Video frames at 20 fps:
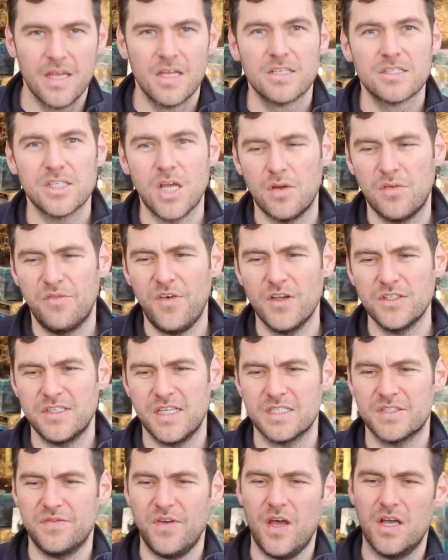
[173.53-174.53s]
So first
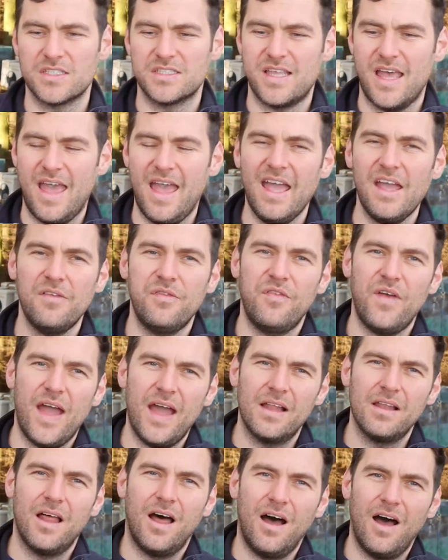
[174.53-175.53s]
things first, the
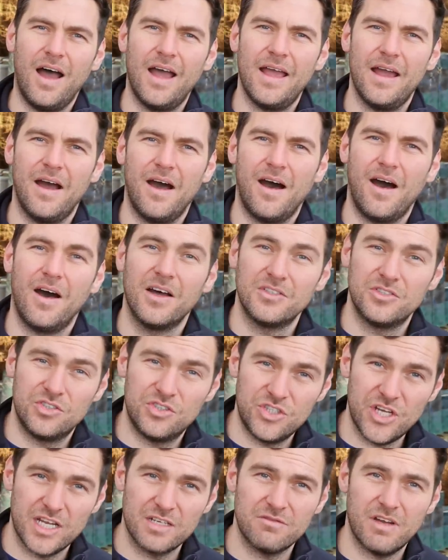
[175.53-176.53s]
FLIR
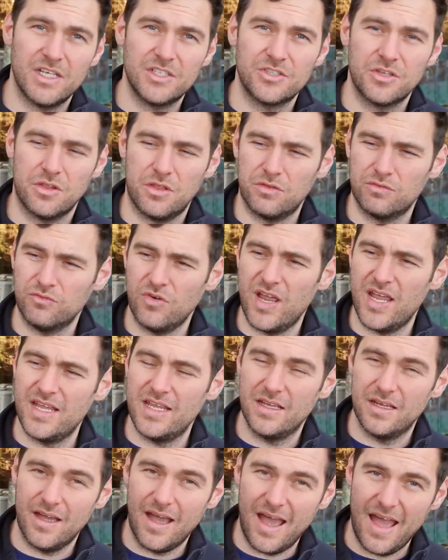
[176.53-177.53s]
Generation
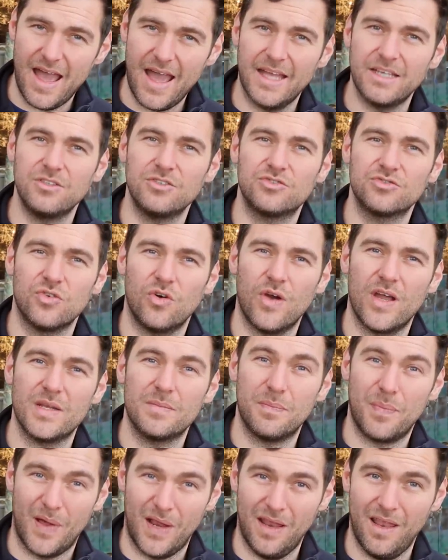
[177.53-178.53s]
3 Android
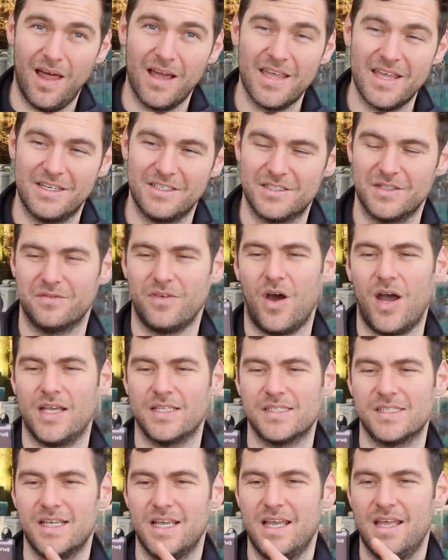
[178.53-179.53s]
plug-in
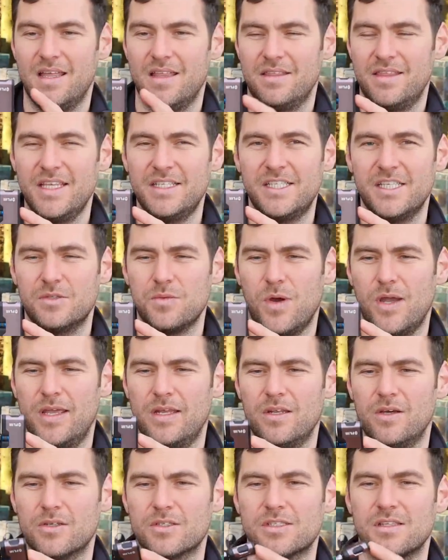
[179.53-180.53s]
device. This is what it
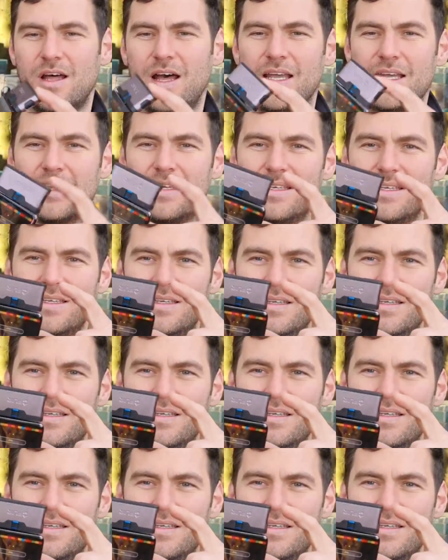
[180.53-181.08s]
looks like.